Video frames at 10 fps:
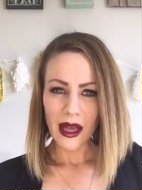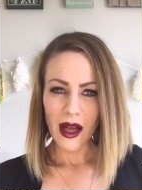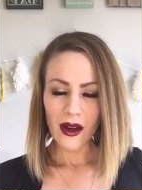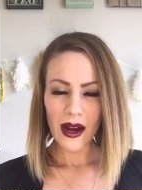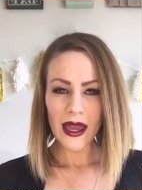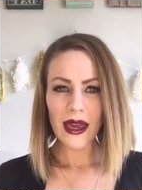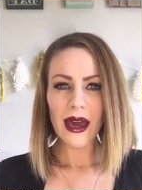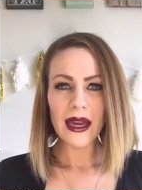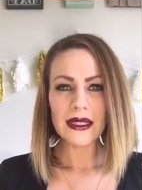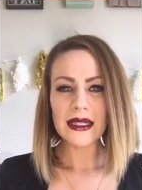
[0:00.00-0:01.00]
All right,
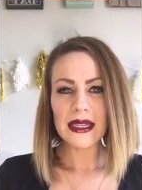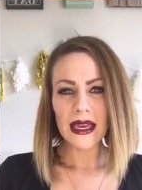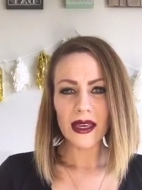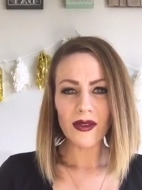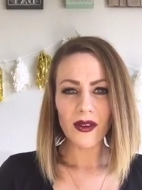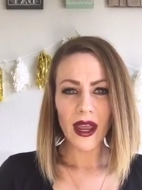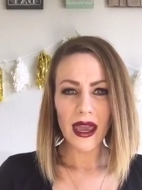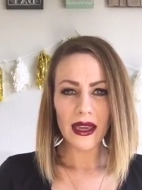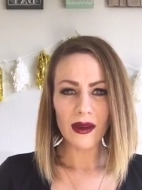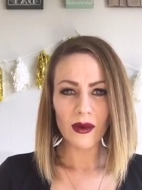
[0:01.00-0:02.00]
guys, thank you for
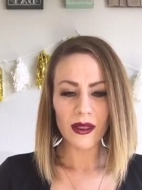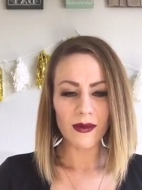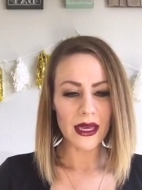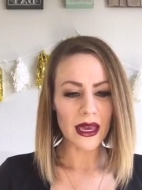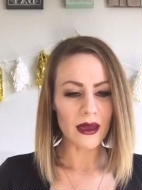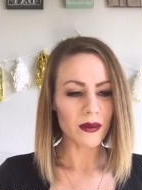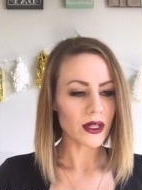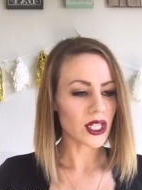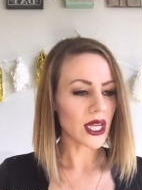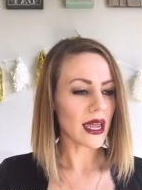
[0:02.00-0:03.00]
hanging with me. I
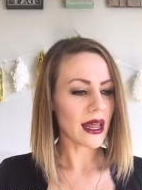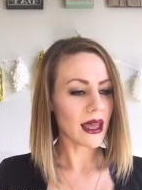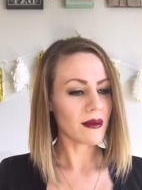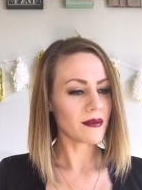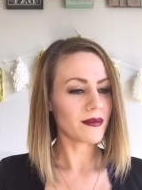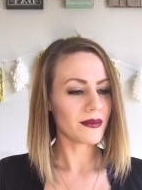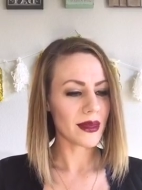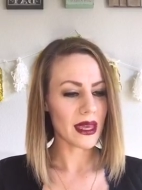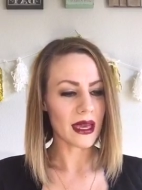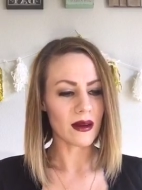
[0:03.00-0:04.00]
appreciate it.
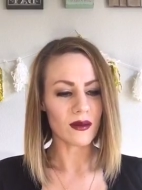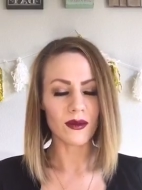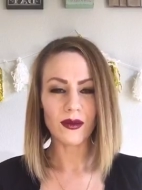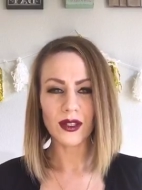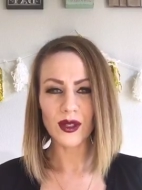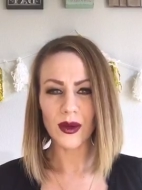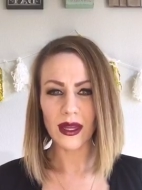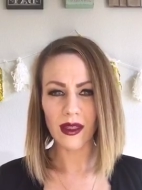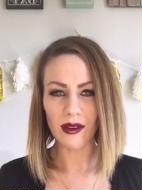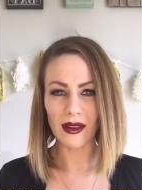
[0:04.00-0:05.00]
And we'll do
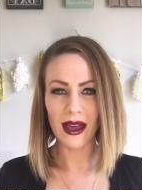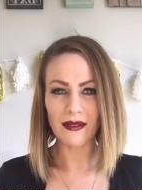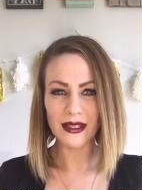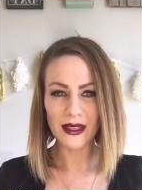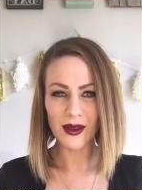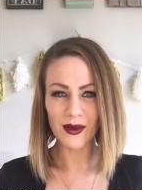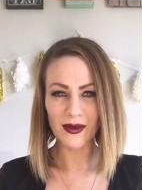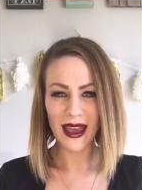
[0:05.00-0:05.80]
another live soon.